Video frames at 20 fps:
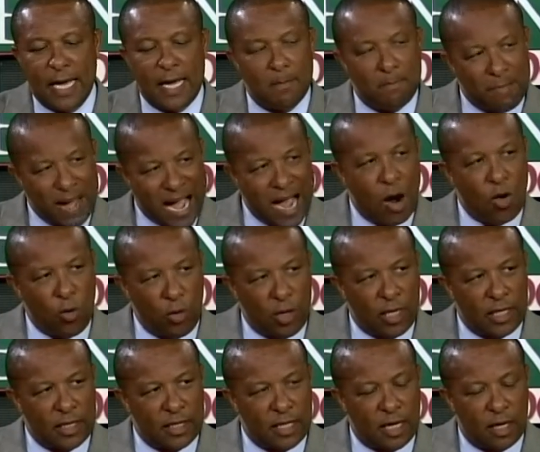
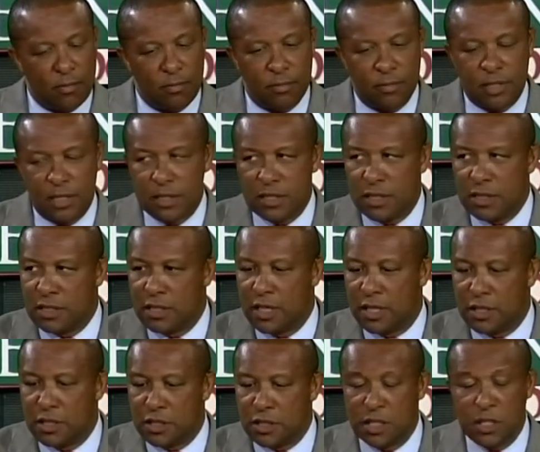empowering them, does
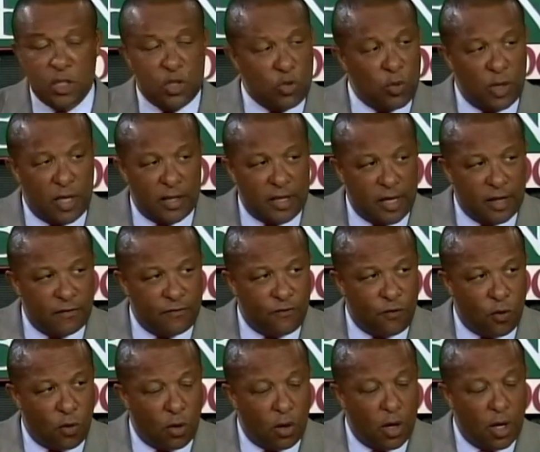this do anything
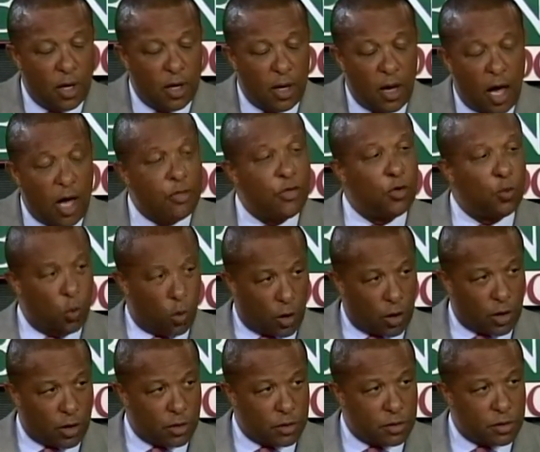for other
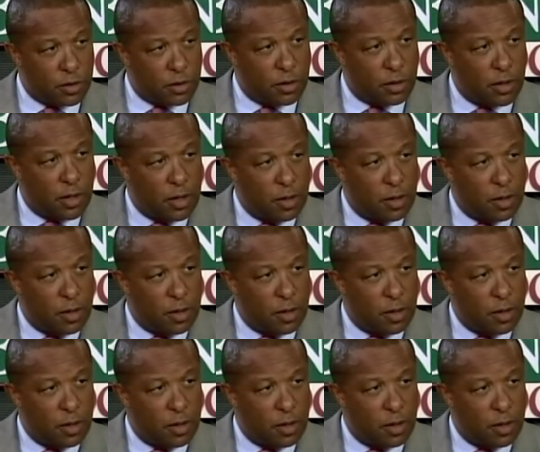workers?